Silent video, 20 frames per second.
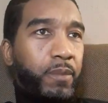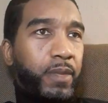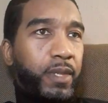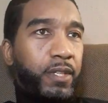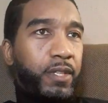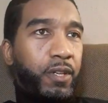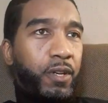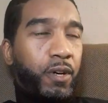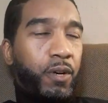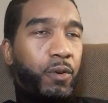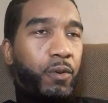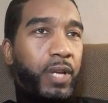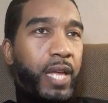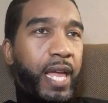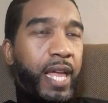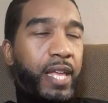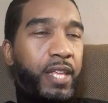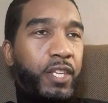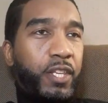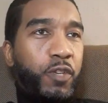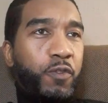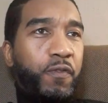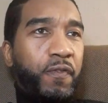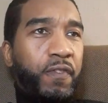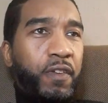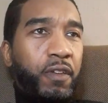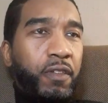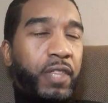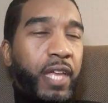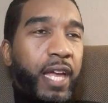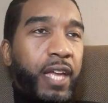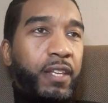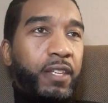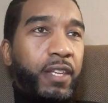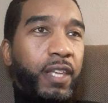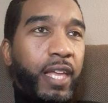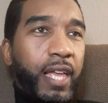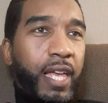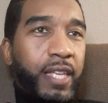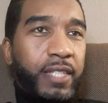you feel that,
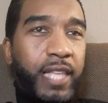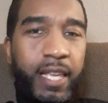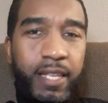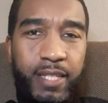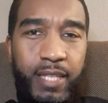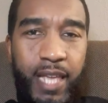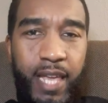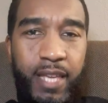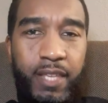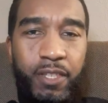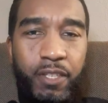as they say,